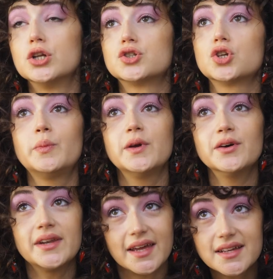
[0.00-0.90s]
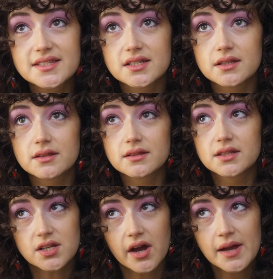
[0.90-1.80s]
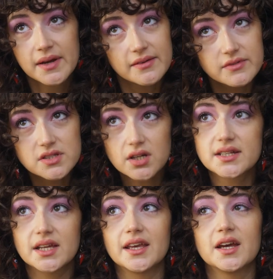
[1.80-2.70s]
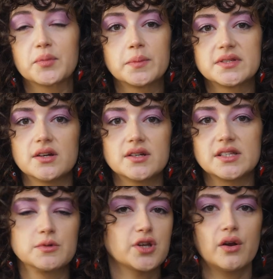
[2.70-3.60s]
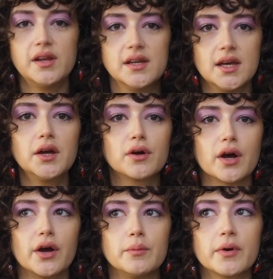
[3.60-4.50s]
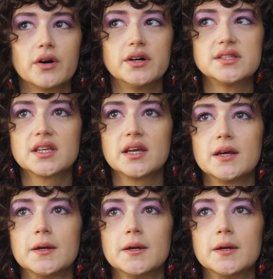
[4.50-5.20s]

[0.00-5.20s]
To be honest, the time I started taking it proper seriously was only a year ago, because